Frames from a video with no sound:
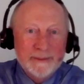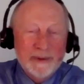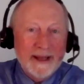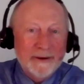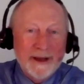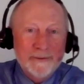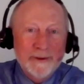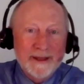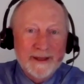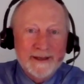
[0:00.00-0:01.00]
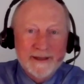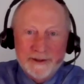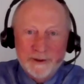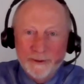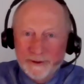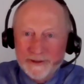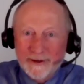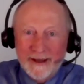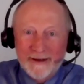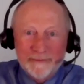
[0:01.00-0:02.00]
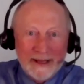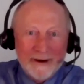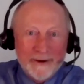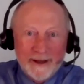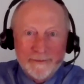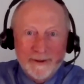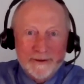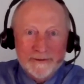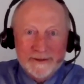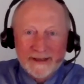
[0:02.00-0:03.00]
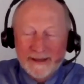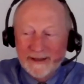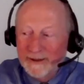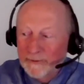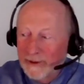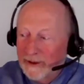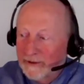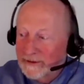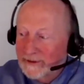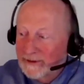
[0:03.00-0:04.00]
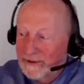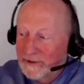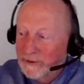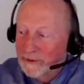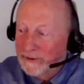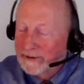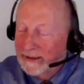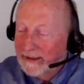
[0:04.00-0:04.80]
Play around with it. The tools you have, play around with those tools.